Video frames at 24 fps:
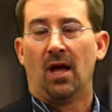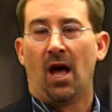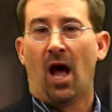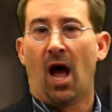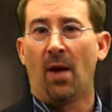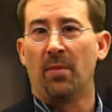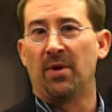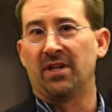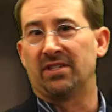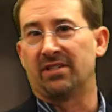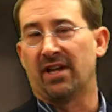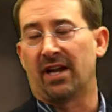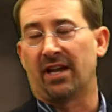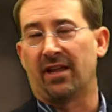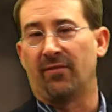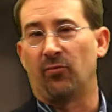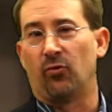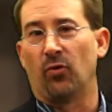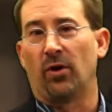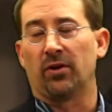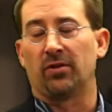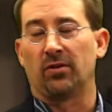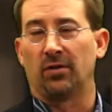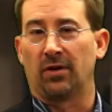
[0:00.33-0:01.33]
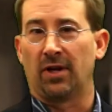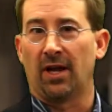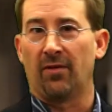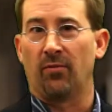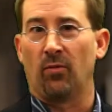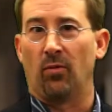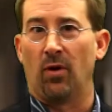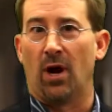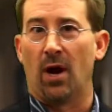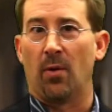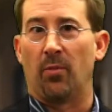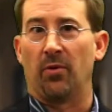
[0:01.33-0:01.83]
I'm Executive Director
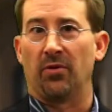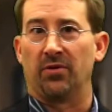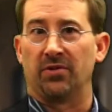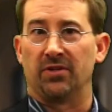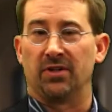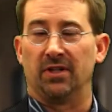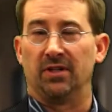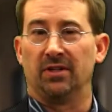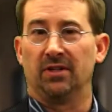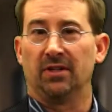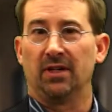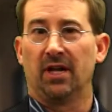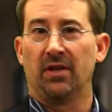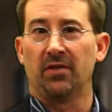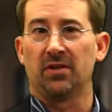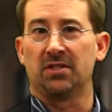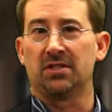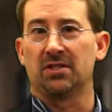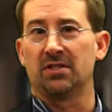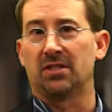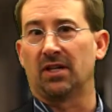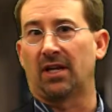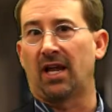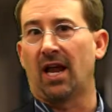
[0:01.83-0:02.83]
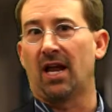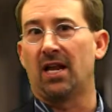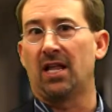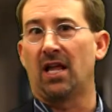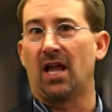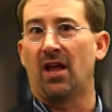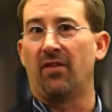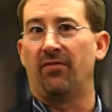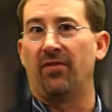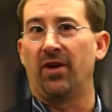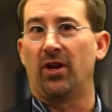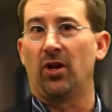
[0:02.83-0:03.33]
Kevin Robertson, and this is the
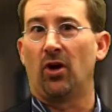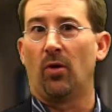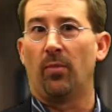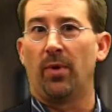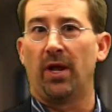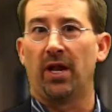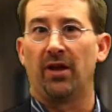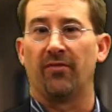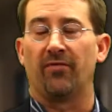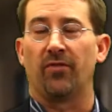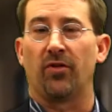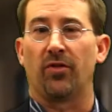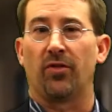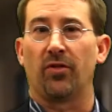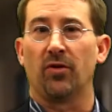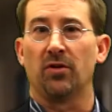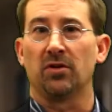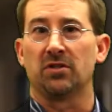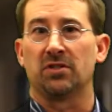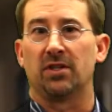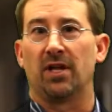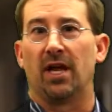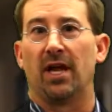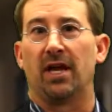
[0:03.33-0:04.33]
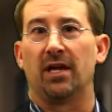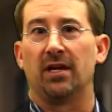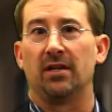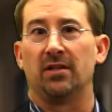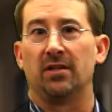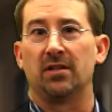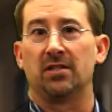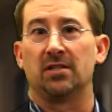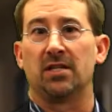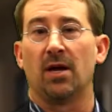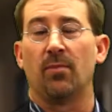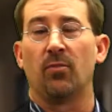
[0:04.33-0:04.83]
KDA Video Minute for Thursday,
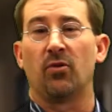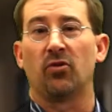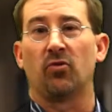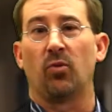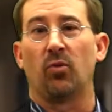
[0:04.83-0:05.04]
December